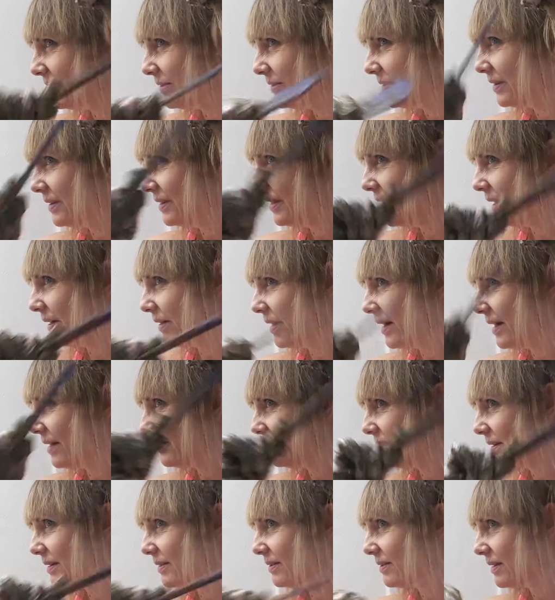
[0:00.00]
see, now
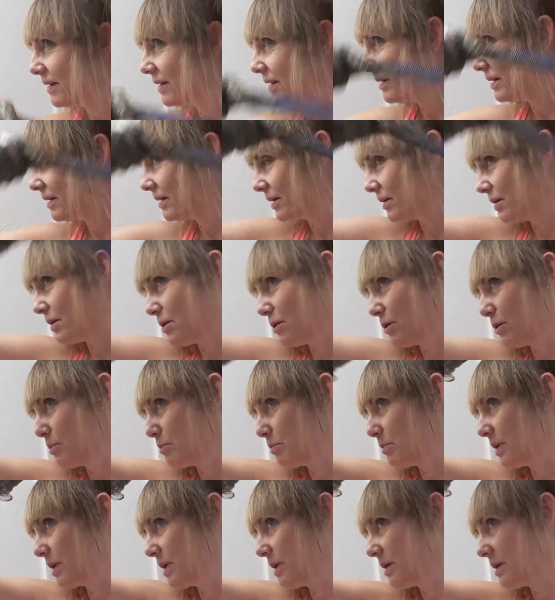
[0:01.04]
that's not going to comb,
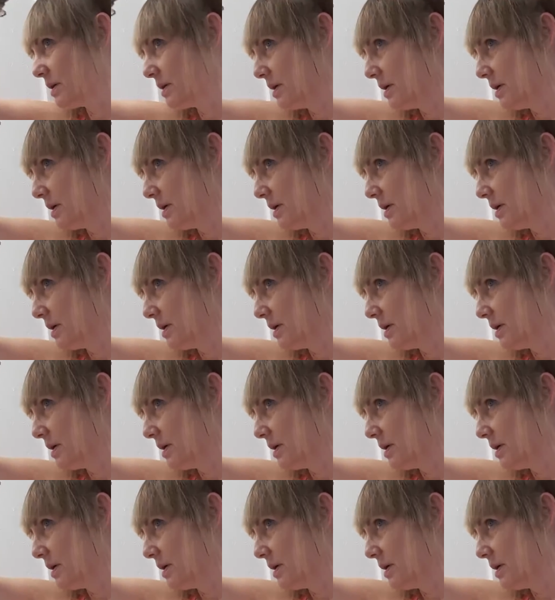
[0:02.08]
but